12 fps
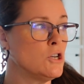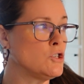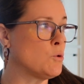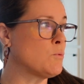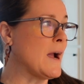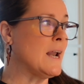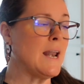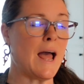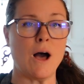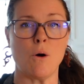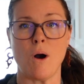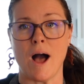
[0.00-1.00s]
So right
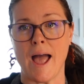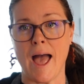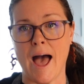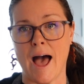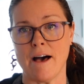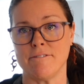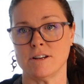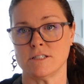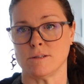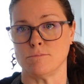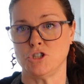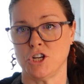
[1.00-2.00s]
now I have
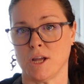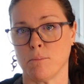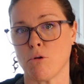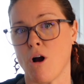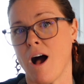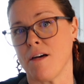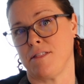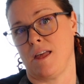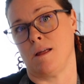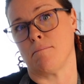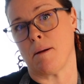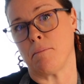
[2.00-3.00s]
some chicken broth
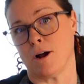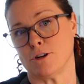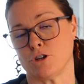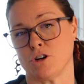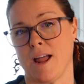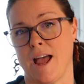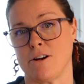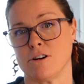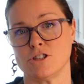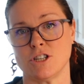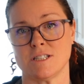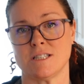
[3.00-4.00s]
in my pressure canner,
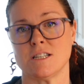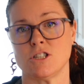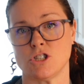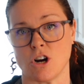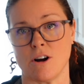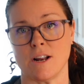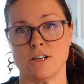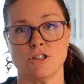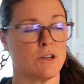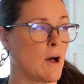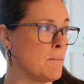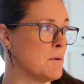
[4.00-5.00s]
just starting
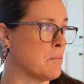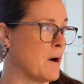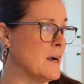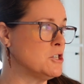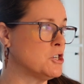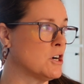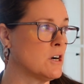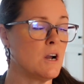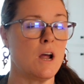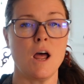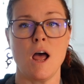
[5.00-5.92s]
to come to pressure.